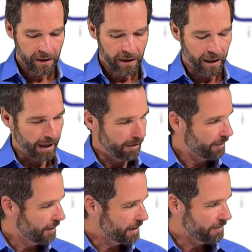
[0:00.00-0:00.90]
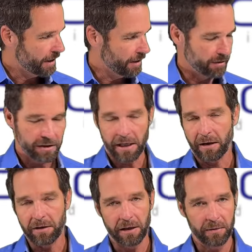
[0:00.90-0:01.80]
Uh, this video, just like
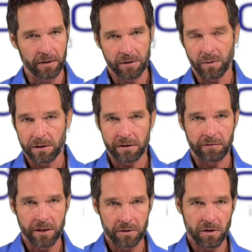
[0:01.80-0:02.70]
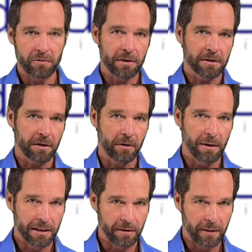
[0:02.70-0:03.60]
all the other ones, once the video is over, it's going to go
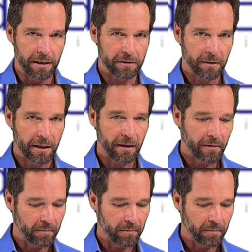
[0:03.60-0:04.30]
back to the main screen.